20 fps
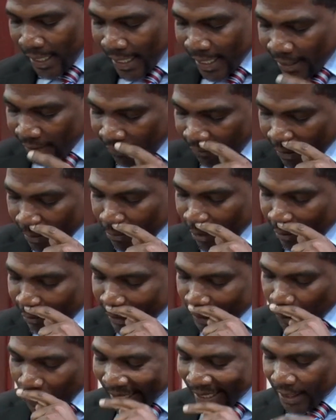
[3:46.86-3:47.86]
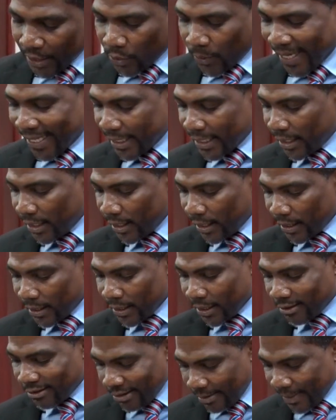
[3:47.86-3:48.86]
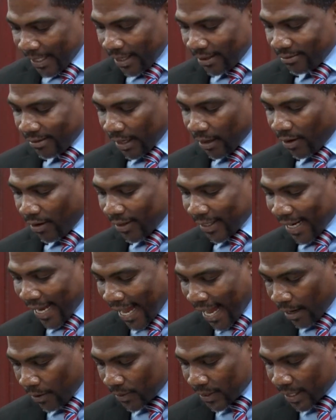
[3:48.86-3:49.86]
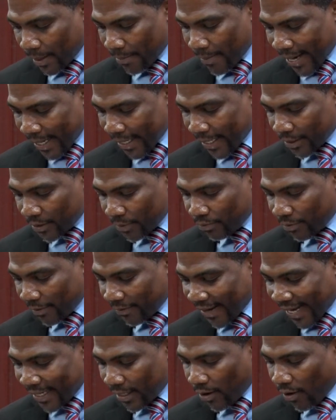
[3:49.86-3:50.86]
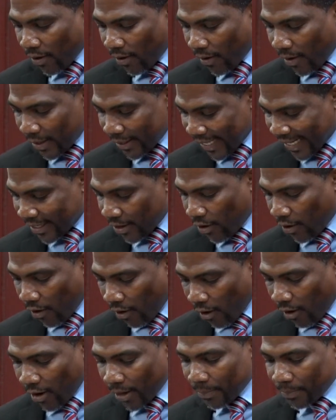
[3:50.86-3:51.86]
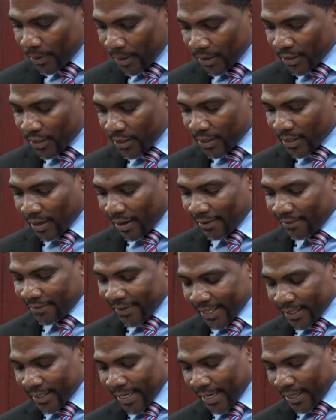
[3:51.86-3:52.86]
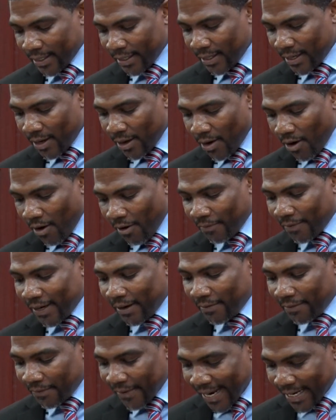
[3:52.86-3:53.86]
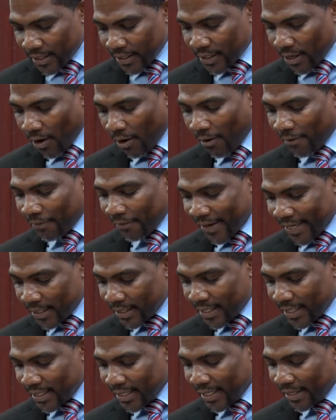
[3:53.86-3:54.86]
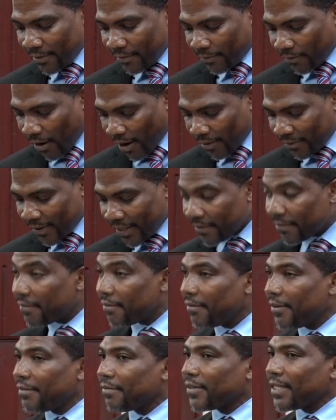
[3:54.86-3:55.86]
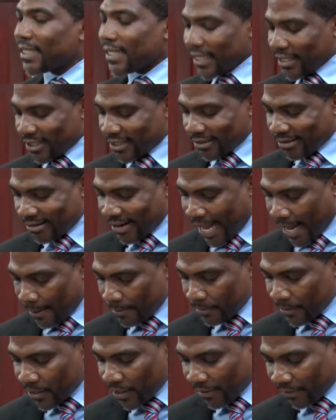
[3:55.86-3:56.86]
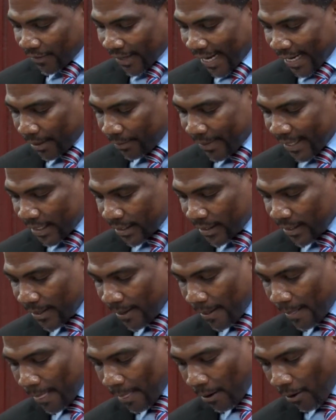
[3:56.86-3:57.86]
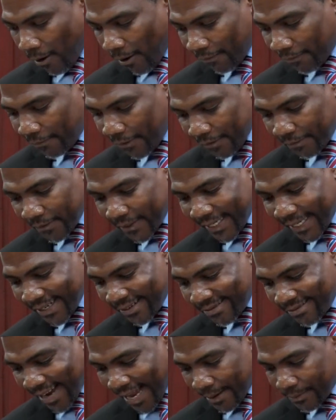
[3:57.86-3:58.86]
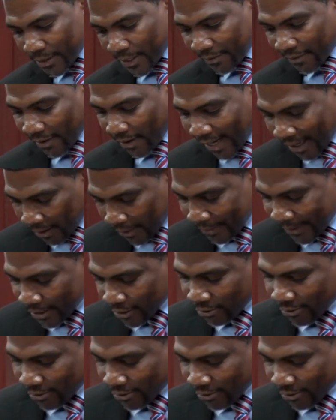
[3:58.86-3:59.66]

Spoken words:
In February 2020, the Criminal Record Act was amended to provide that all persons convicted of an offense or offenses involving 56 grams of cannabis or 15 grams of cannabis